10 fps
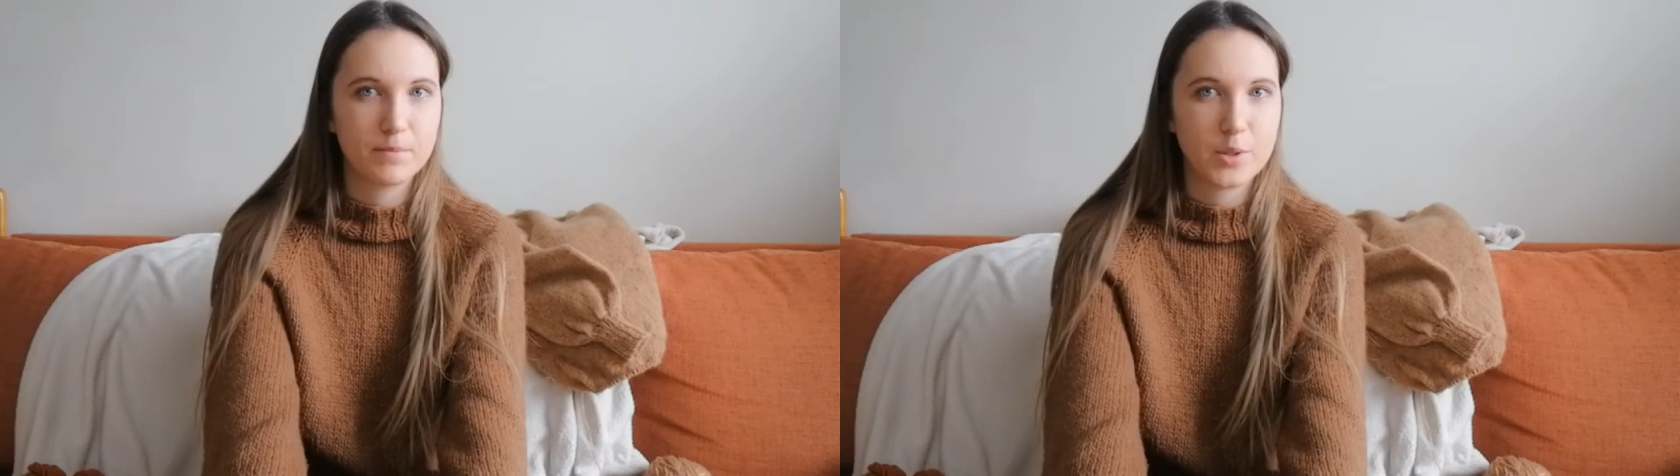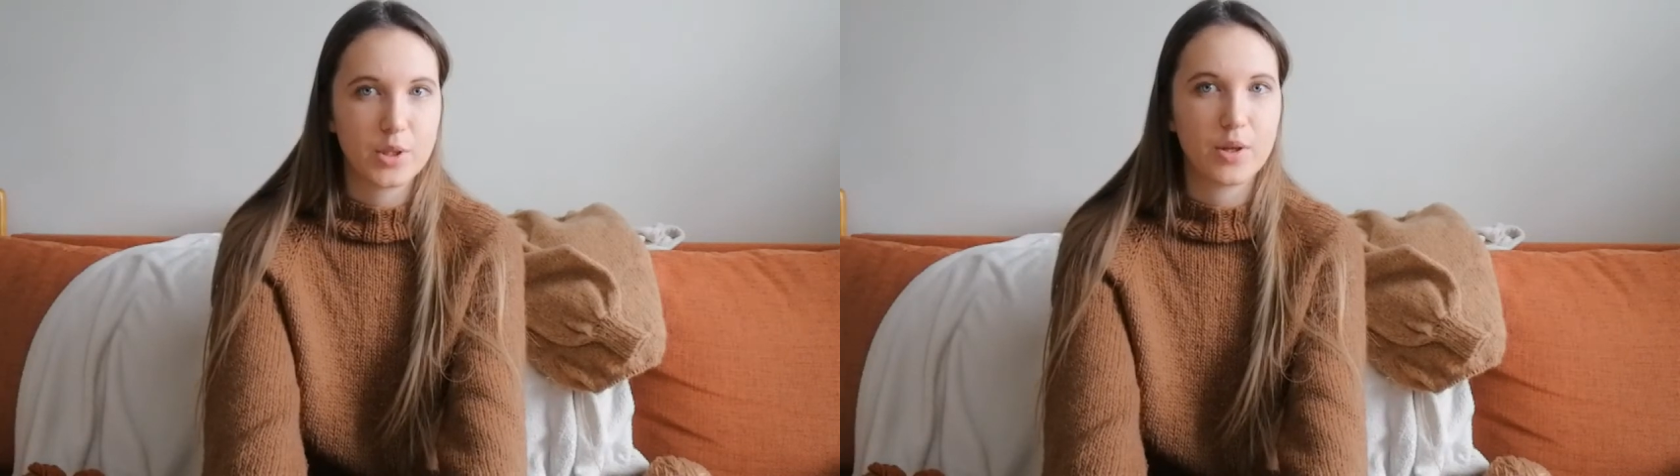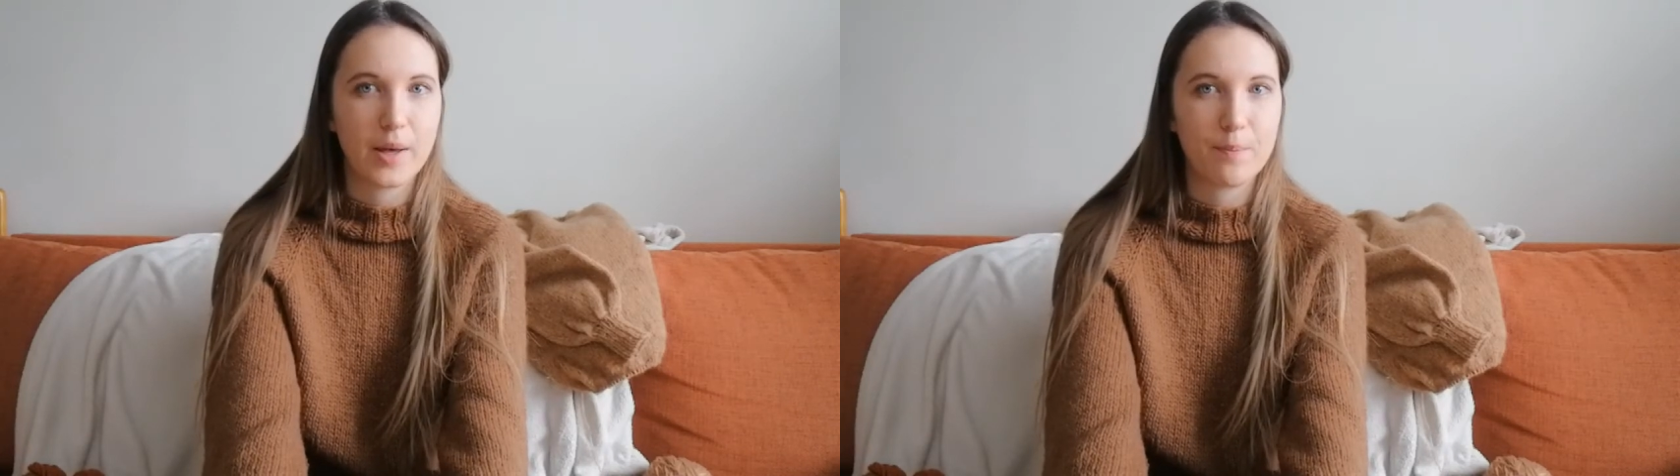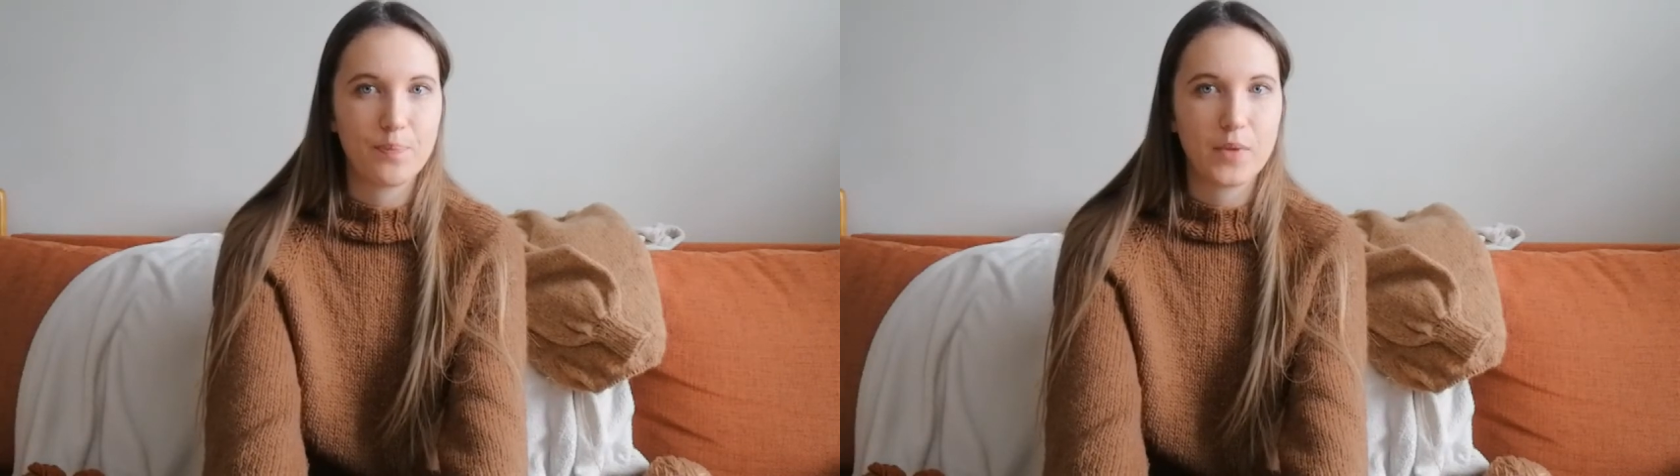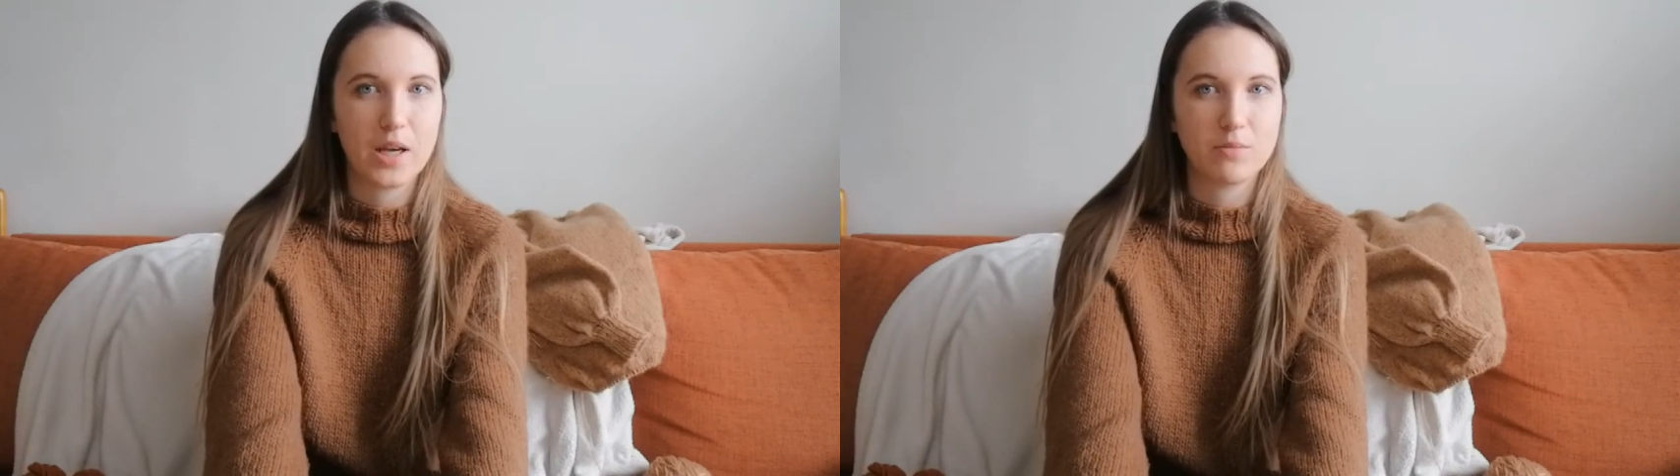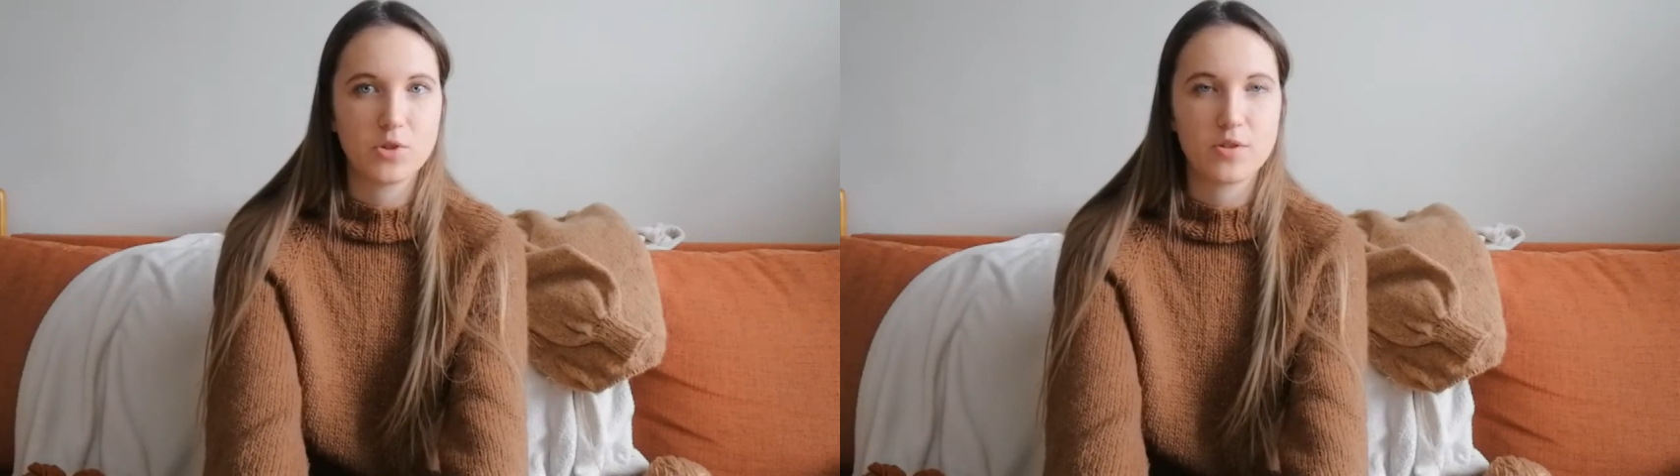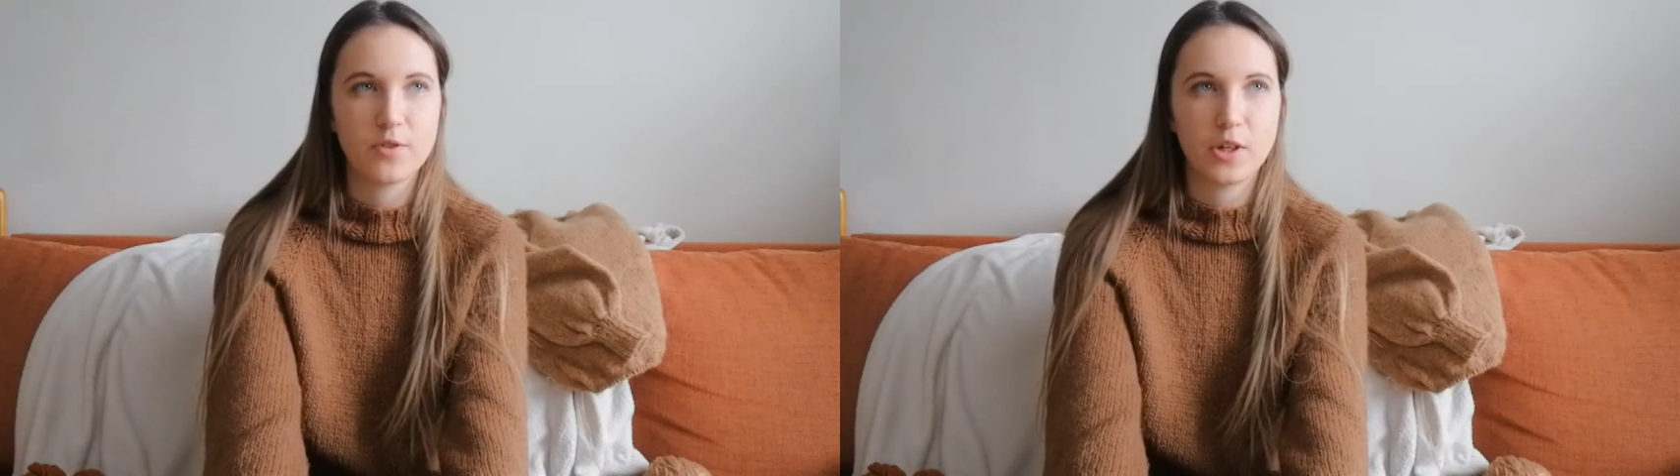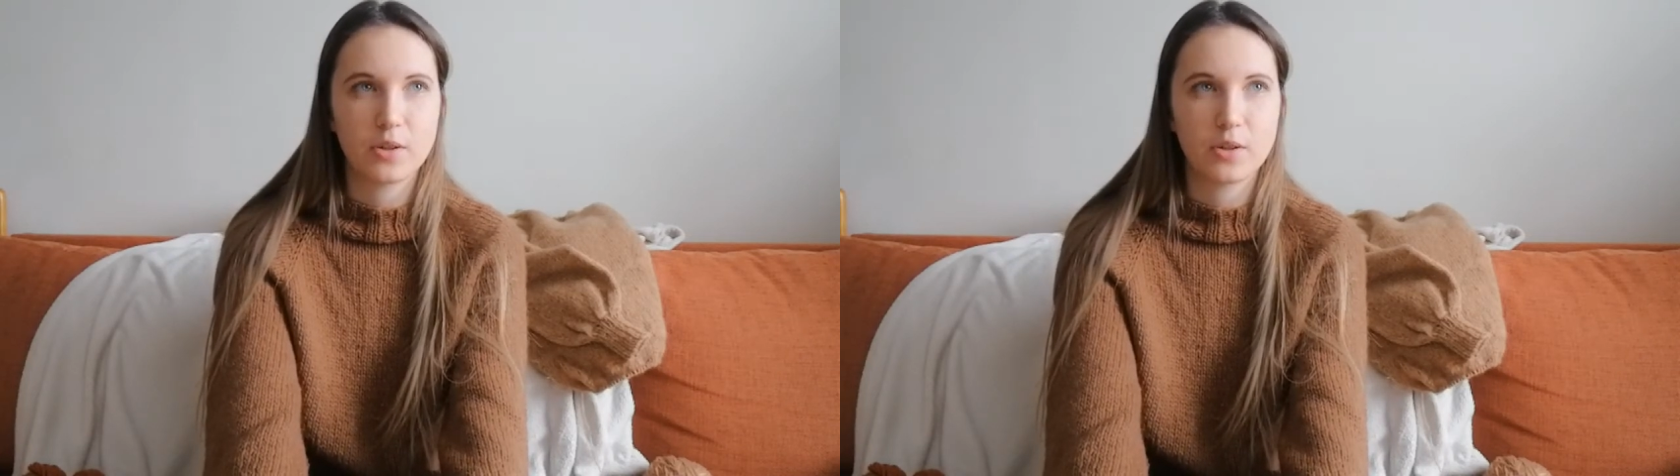So yeah, I'm just